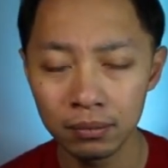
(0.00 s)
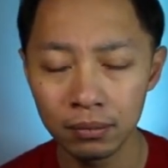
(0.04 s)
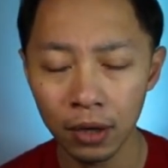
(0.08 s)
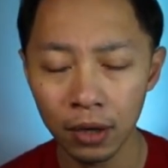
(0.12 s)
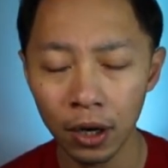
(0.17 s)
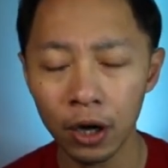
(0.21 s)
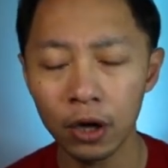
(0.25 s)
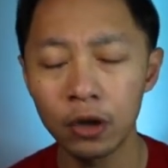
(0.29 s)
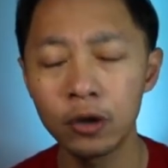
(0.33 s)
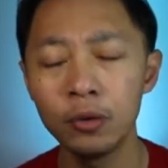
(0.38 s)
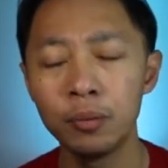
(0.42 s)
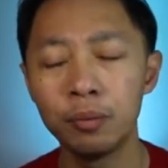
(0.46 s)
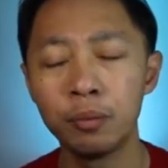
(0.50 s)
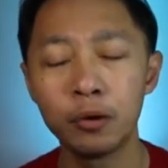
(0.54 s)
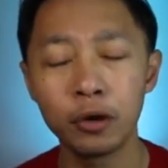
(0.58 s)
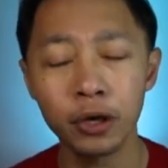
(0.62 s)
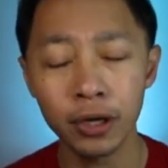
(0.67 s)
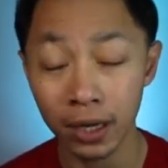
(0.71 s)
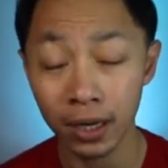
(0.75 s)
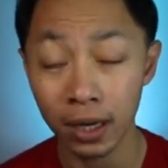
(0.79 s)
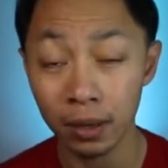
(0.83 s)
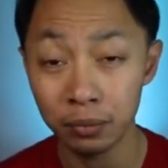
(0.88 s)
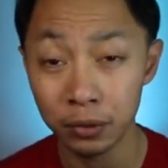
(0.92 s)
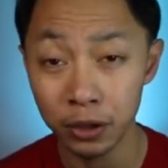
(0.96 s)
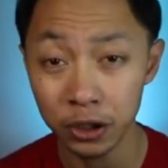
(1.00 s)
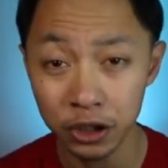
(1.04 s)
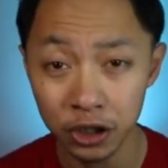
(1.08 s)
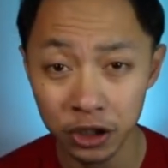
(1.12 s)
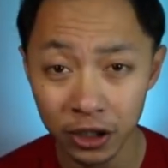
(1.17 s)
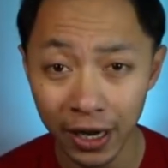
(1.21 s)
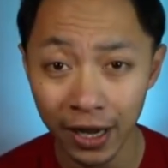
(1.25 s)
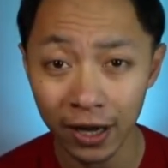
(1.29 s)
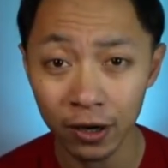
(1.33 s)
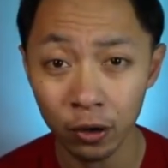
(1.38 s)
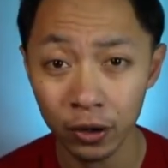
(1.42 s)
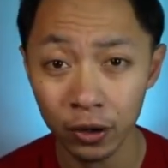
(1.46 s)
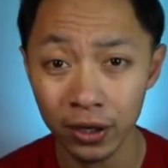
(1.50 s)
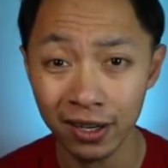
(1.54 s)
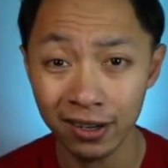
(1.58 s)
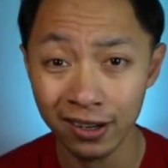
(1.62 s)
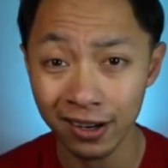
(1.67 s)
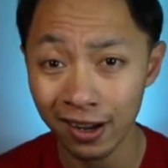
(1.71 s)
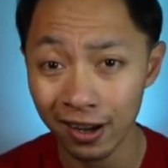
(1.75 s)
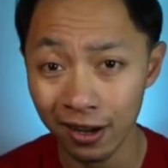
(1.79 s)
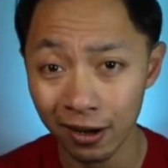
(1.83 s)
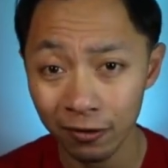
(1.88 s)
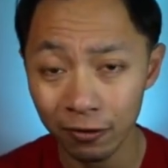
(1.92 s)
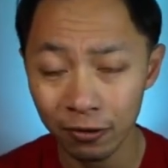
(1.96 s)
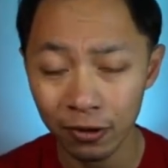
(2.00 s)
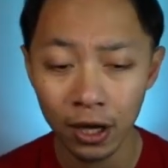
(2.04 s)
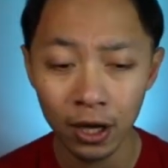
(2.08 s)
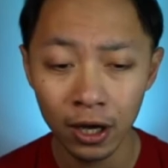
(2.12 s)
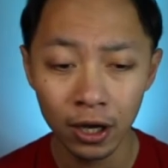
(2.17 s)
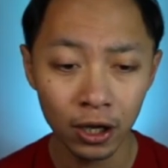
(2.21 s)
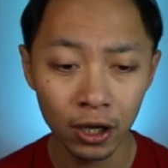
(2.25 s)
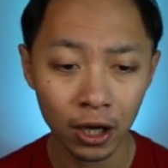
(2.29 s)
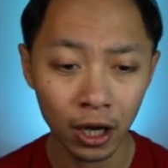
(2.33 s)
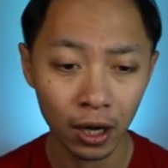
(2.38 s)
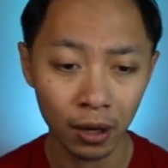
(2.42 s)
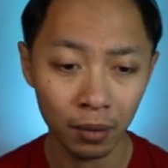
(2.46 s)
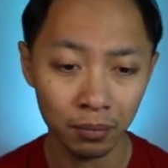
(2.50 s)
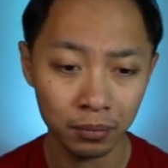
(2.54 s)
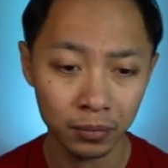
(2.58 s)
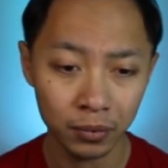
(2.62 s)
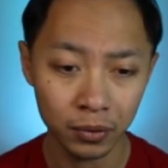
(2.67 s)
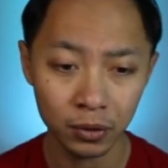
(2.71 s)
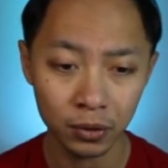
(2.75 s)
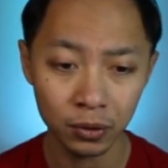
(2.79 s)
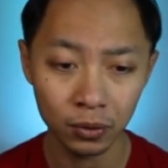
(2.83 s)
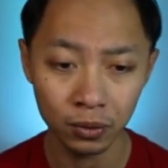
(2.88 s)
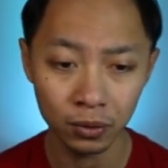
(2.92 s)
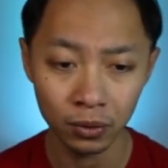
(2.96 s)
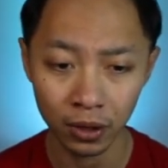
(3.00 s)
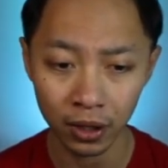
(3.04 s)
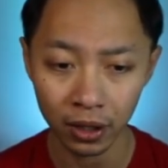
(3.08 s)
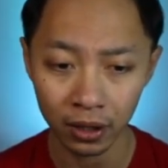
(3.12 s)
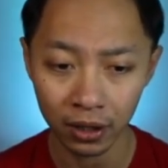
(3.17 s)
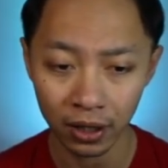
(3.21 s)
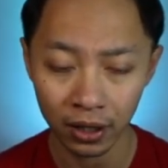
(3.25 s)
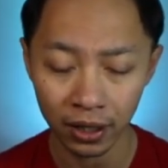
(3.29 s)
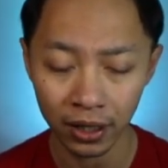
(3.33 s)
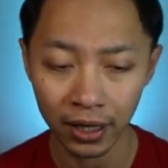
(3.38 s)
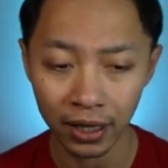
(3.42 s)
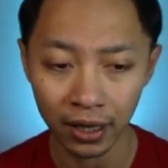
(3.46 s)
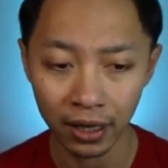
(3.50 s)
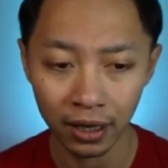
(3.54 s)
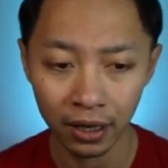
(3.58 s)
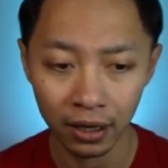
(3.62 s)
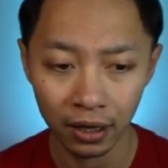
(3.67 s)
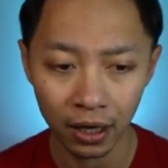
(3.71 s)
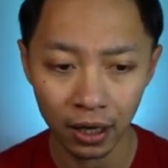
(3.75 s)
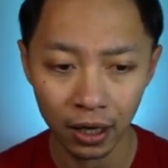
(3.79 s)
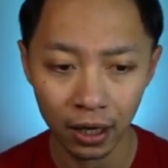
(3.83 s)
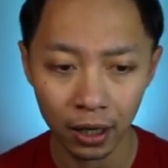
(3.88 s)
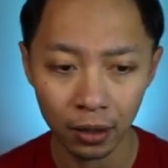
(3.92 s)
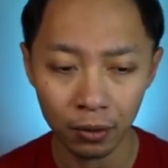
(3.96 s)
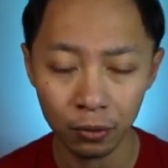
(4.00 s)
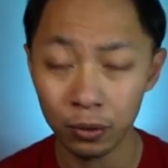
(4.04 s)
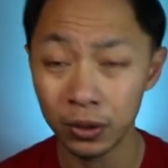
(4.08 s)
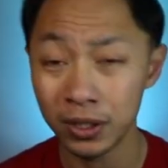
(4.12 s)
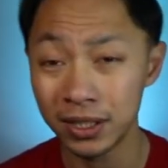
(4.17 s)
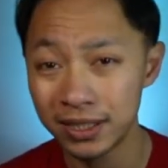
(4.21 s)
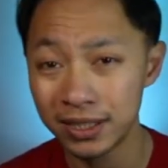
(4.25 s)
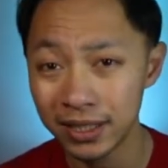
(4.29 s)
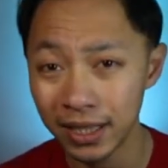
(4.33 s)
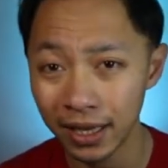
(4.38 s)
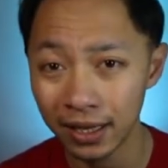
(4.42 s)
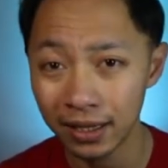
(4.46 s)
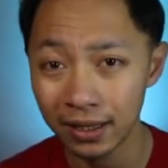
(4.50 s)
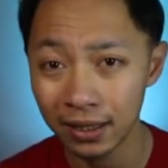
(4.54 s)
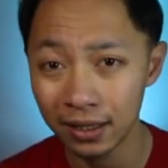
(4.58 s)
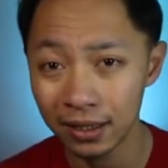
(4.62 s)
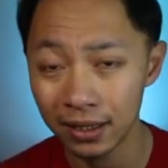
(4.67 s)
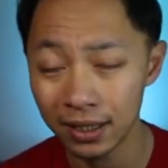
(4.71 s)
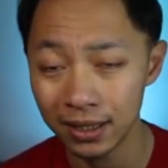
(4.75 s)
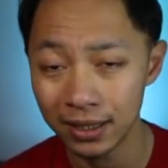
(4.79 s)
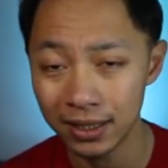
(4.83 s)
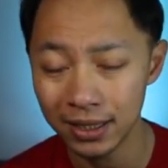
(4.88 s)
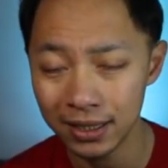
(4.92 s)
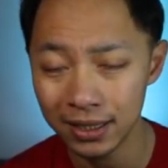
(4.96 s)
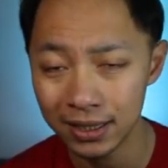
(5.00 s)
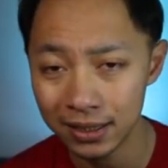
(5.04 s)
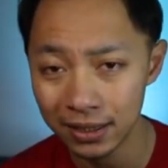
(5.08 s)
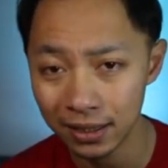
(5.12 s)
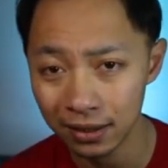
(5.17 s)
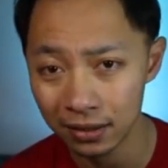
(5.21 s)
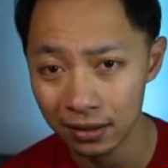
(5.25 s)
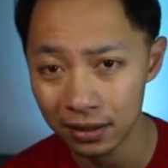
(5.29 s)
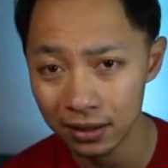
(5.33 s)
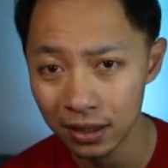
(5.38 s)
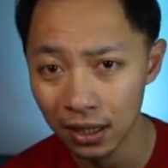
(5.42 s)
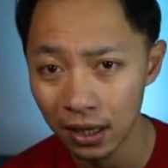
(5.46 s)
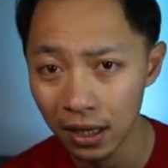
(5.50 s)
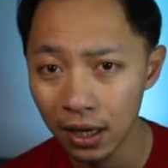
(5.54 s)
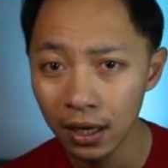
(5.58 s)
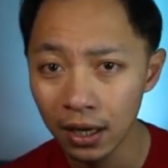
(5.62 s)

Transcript: I could bring up the shadow enough um, to kind of uh, retain the details.